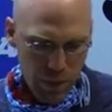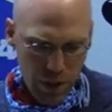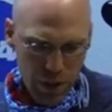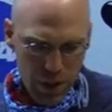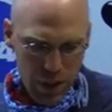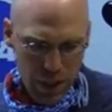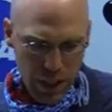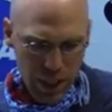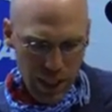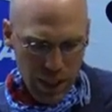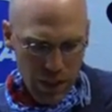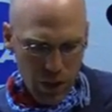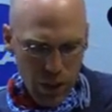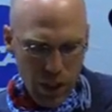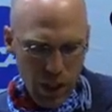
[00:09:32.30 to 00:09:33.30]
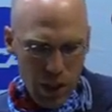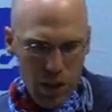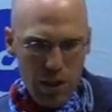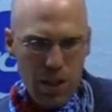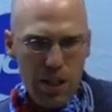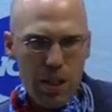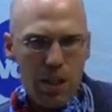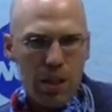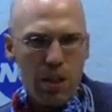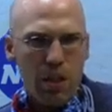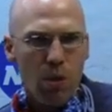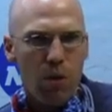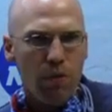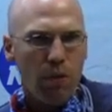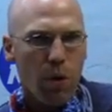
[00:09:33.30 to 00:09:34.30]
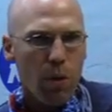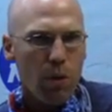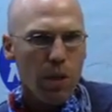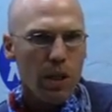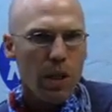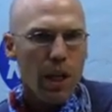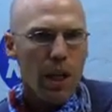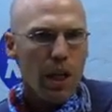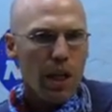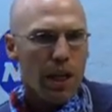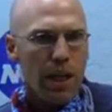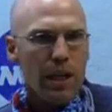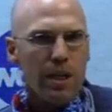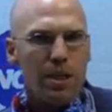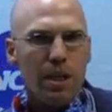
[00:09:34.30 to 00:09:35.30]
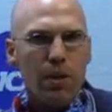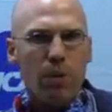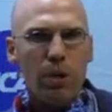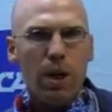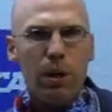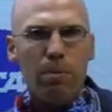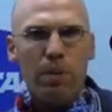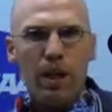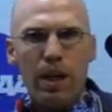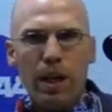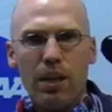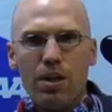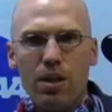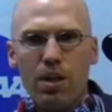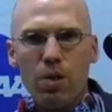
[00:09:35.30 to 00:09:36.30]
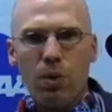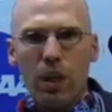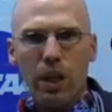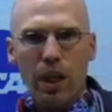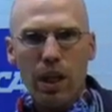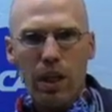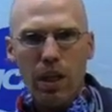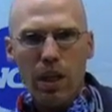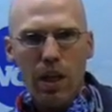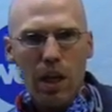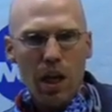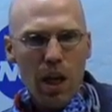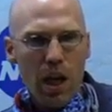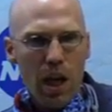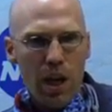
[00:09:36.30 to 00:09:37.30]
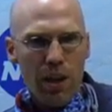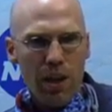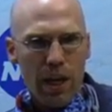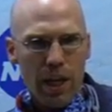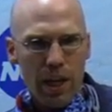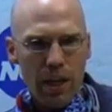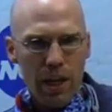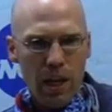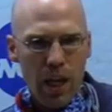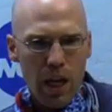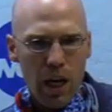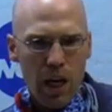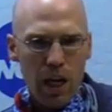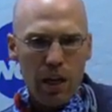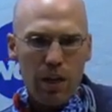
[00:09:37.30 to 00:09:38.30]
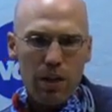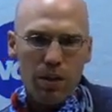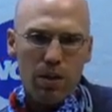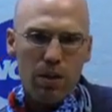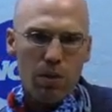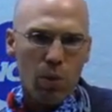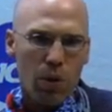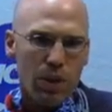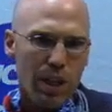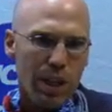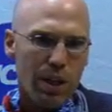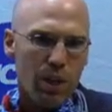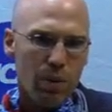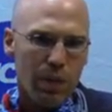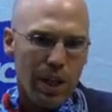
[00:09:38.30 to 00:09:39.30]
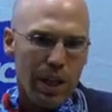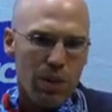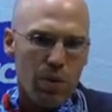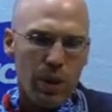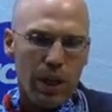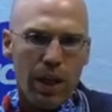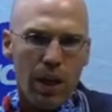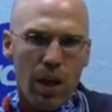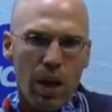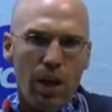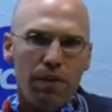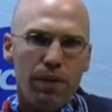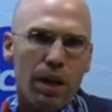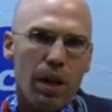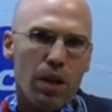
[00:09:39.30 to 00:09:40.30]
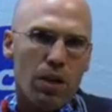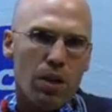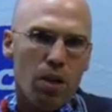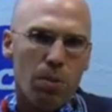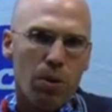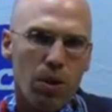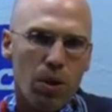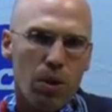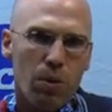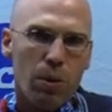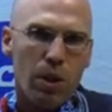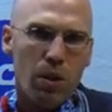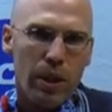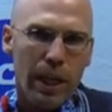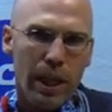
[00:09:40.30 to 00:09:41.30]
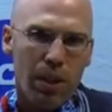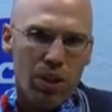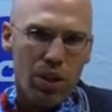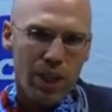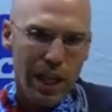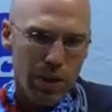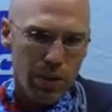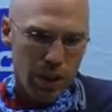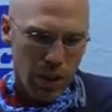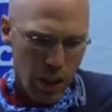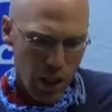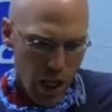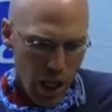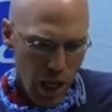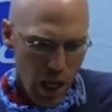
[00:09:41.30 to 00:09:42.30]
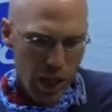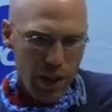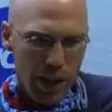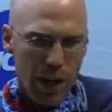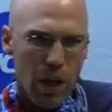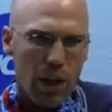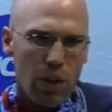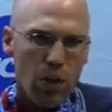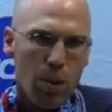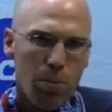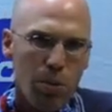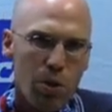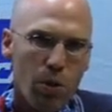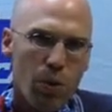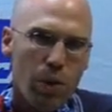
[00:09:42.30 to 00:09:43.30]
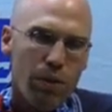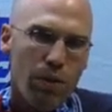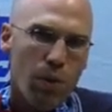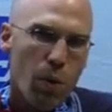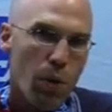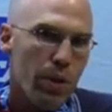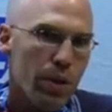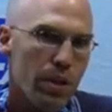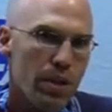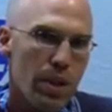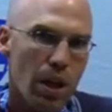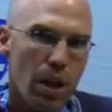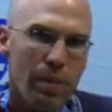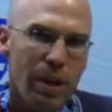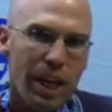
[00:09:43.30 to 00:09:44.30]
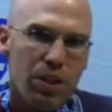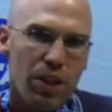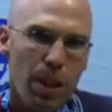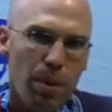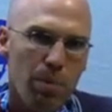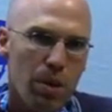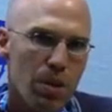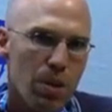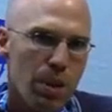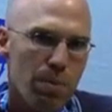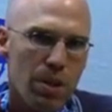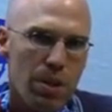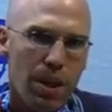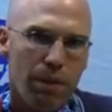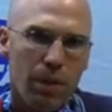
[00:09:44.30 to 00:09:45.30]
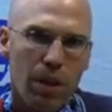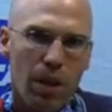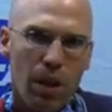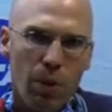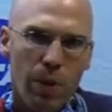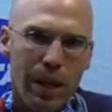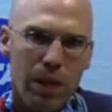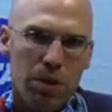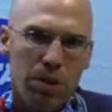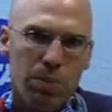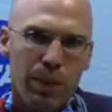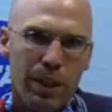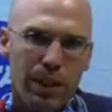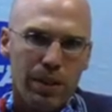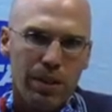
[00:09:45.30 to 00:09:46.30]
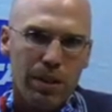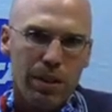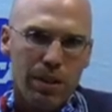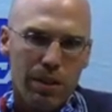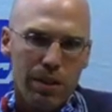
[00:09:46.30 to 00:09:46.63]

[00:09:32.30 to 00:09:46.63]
Just to kind of look at our season going forward, like I said, we're at BH this weekend, and then we'll take the next weekend off. Then October 3rd, we're going down to Shattern, and then October 24th is the RMAC Championship set for Colorado Springs.